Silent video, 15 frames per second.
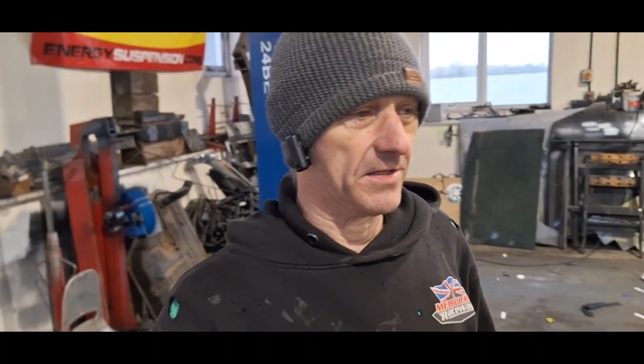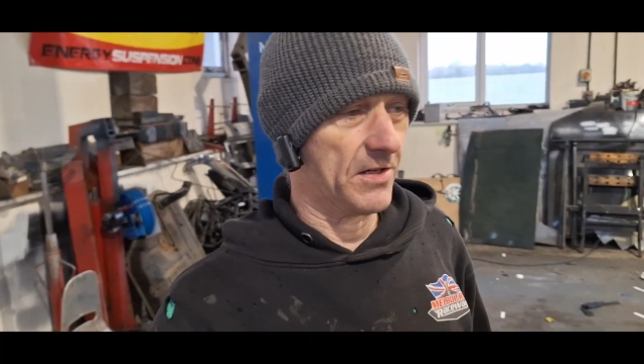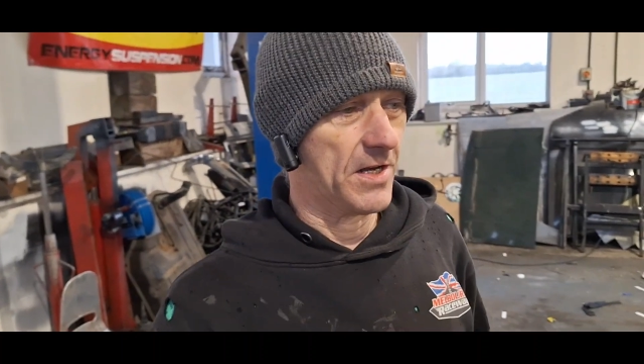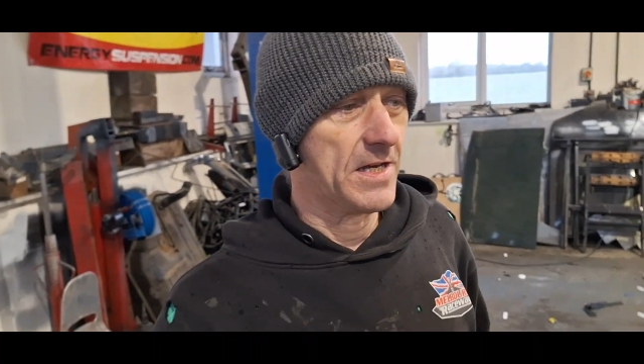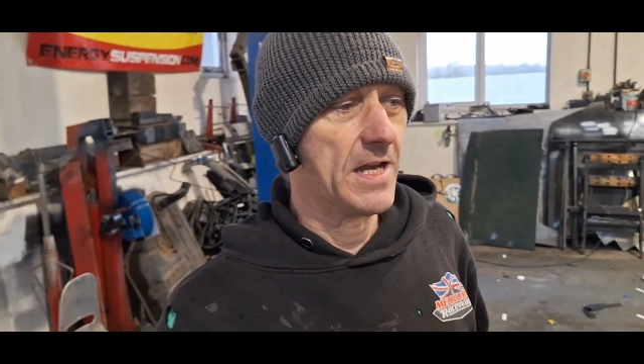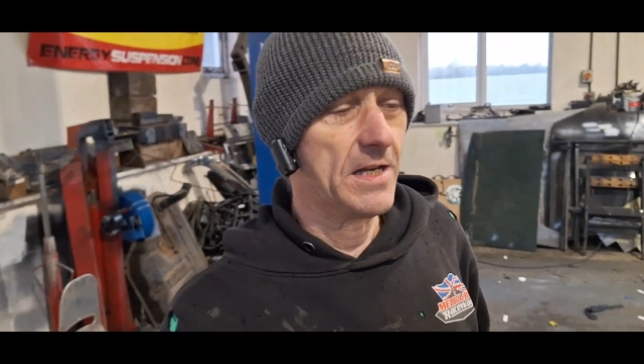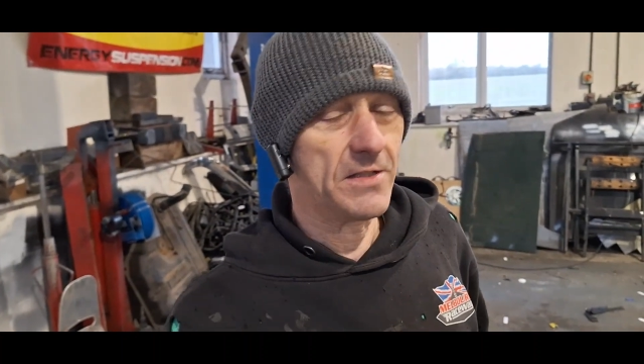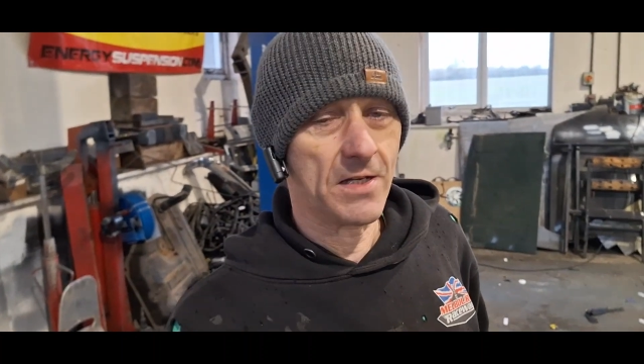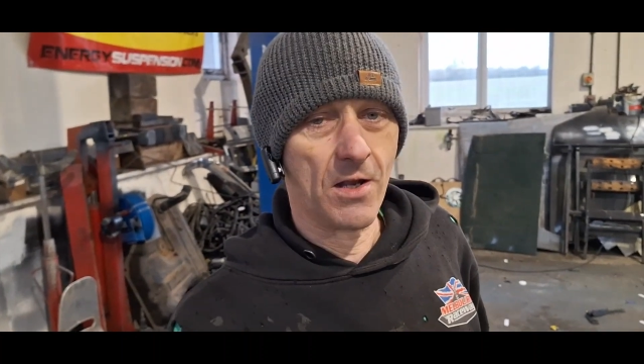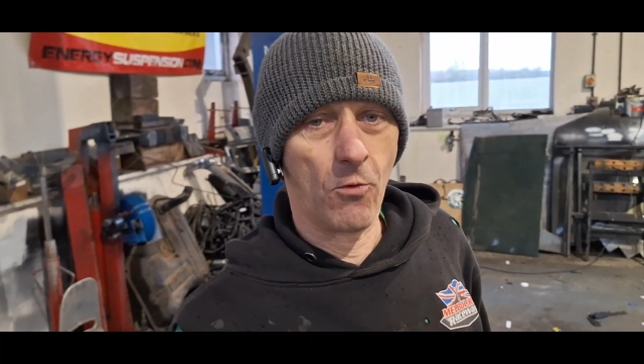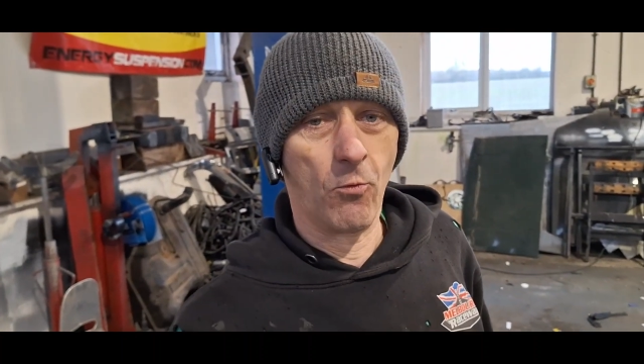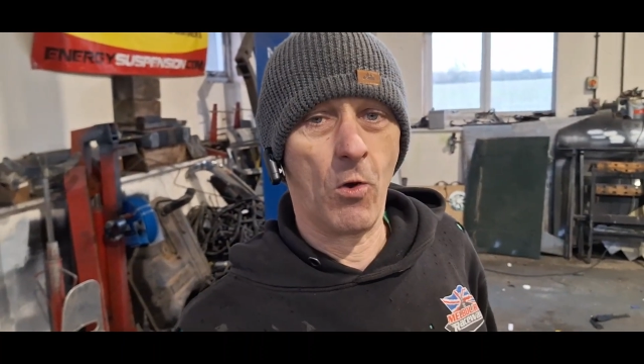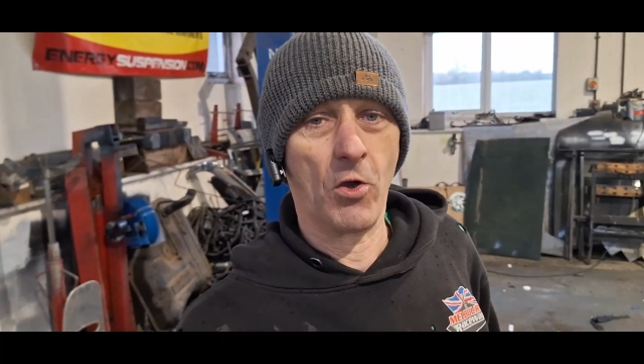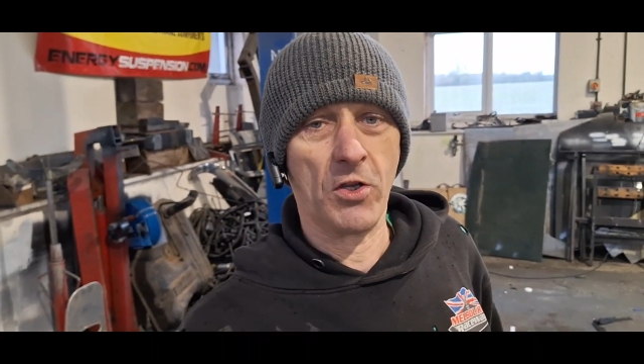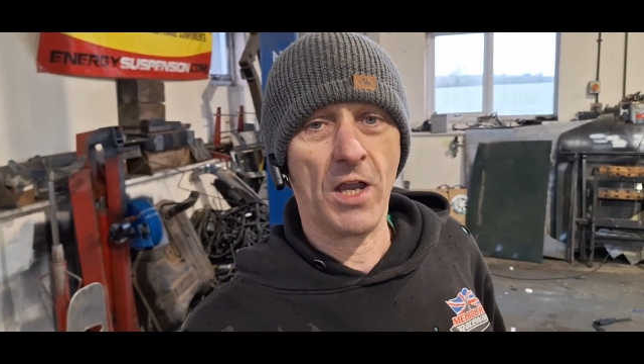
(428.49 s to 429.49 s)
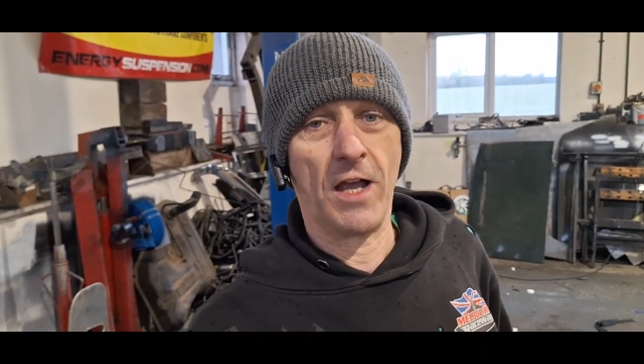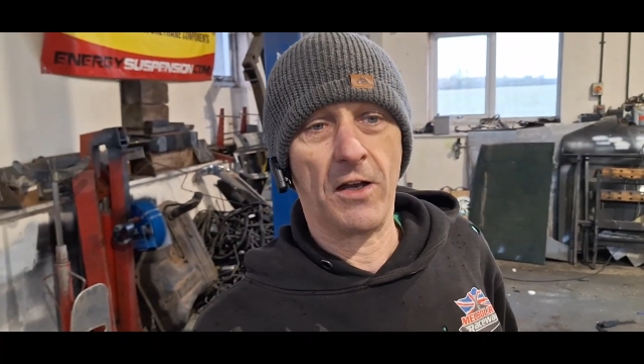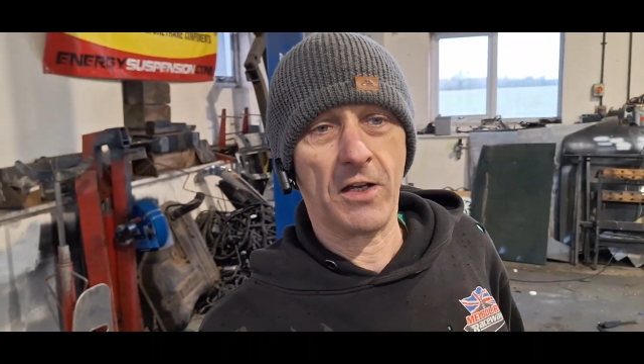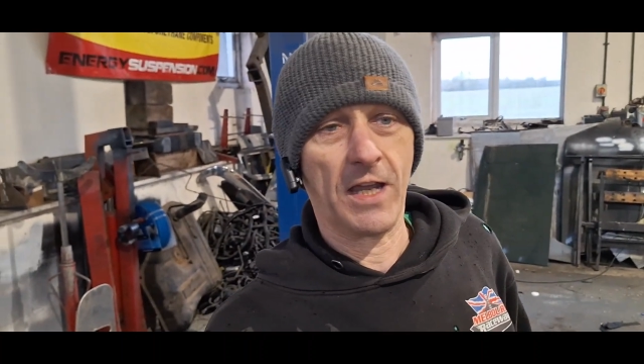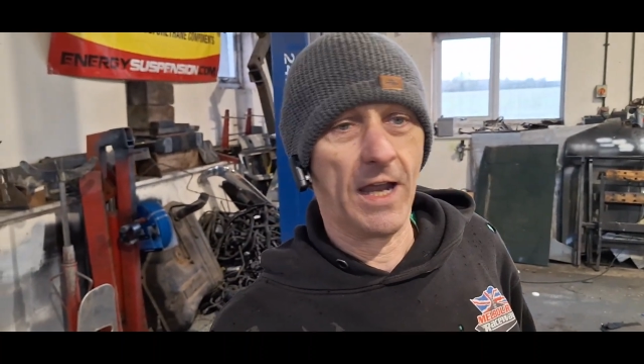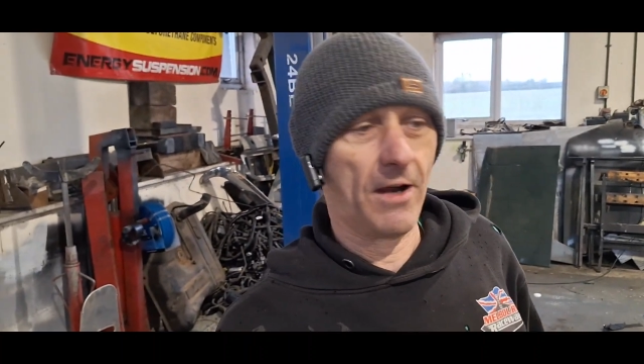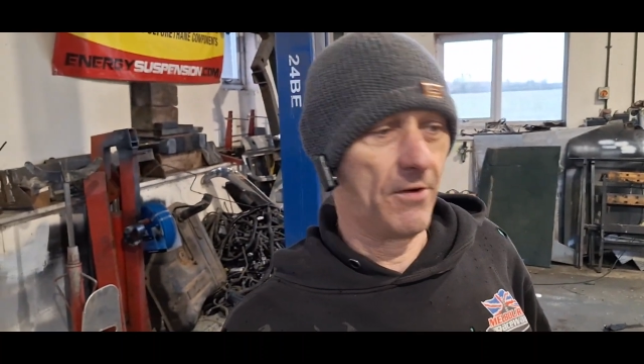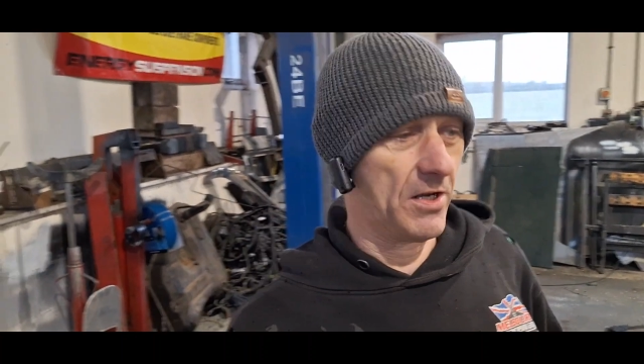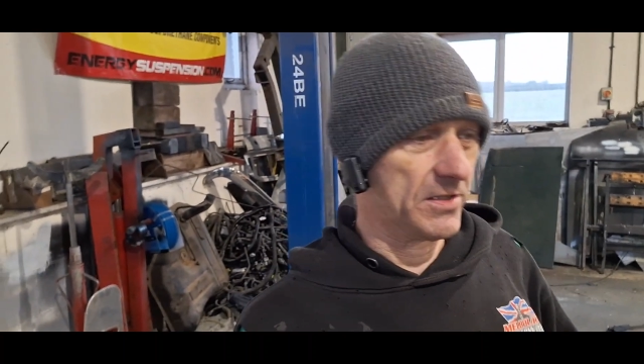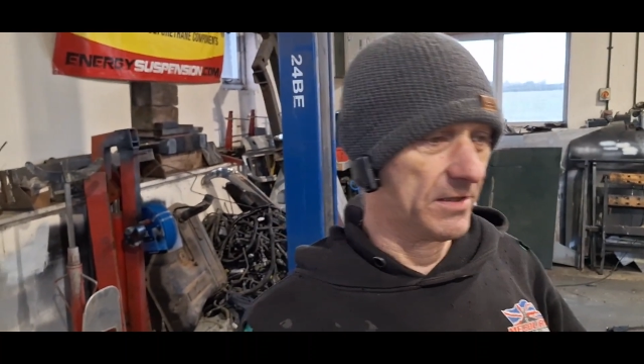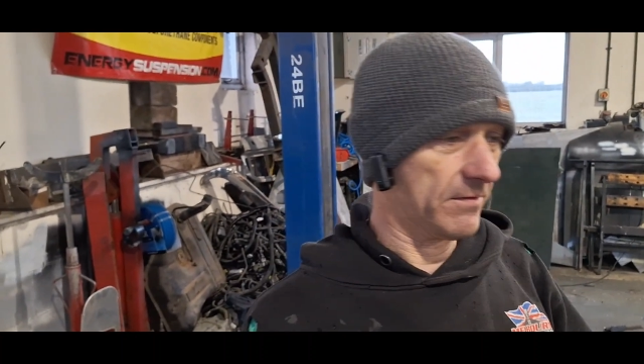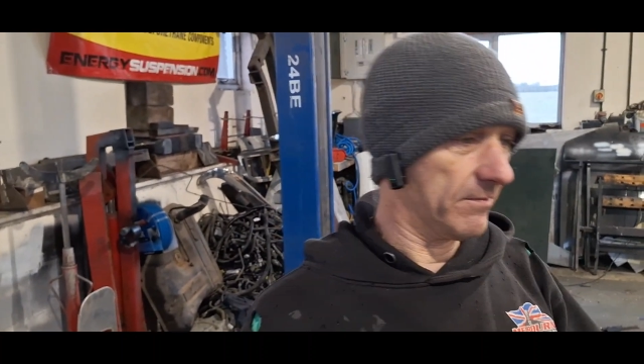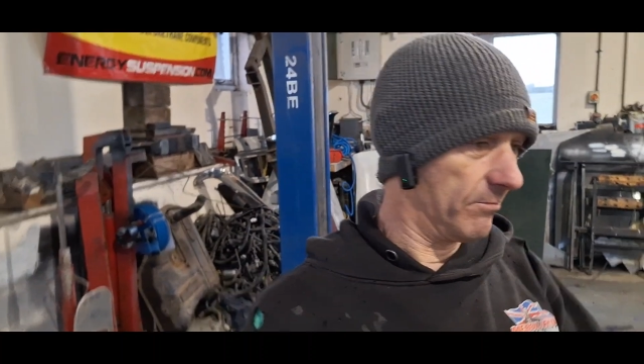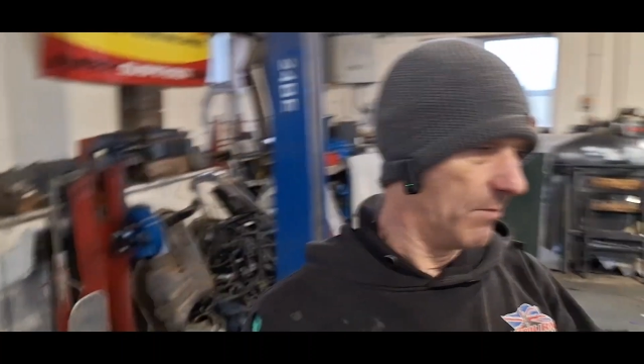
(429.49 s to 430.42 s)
So you need to know what your car is.